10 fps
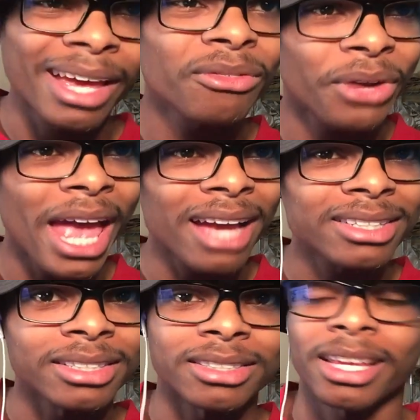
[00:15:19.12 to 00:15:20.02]
and
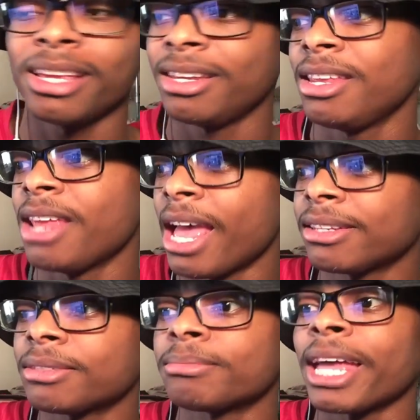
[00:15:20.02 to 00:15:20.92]
reactions, and he
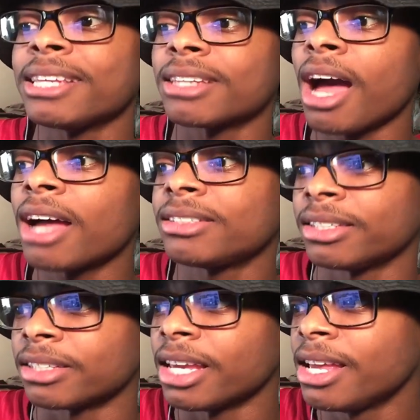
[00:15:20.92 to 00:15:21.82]
has some nice
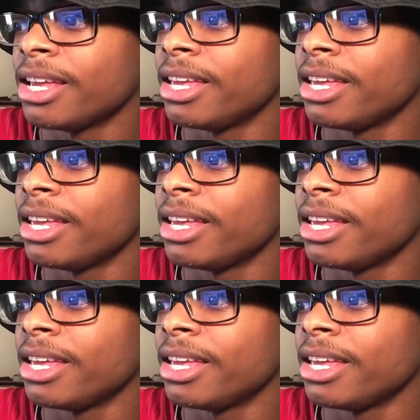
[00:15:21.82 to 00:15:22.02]
content.